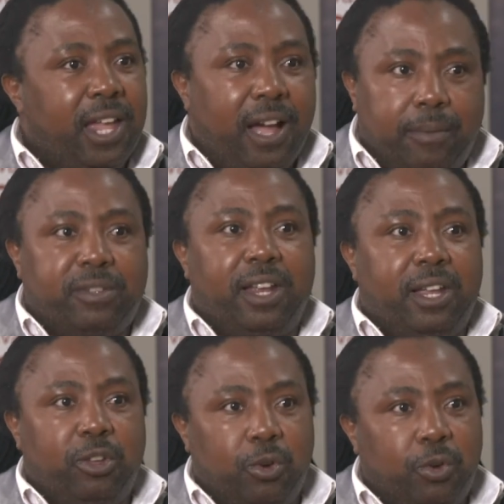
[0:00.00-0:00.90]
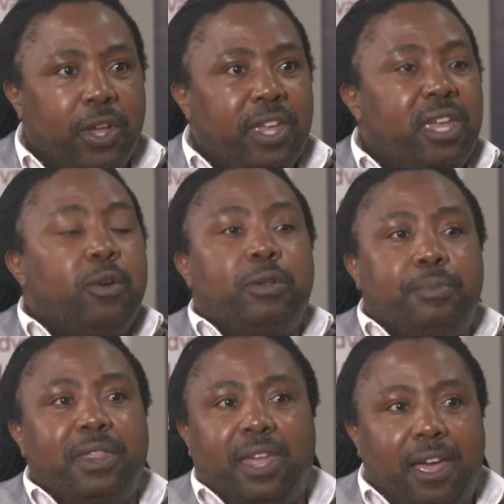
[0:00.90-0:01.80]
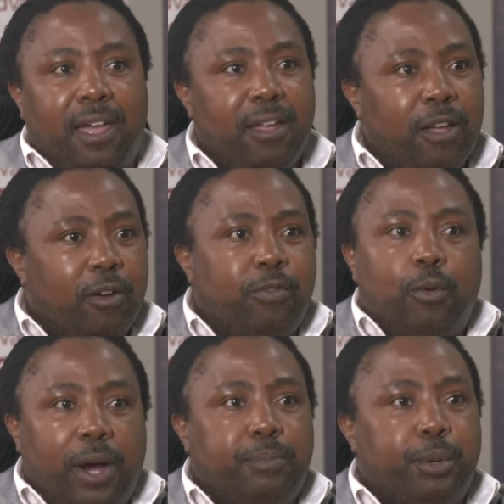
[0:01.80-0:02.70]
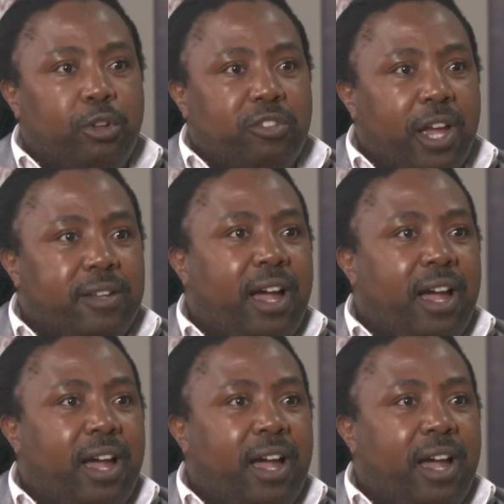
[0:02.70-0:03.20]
I'm telling you, he will be there for one project.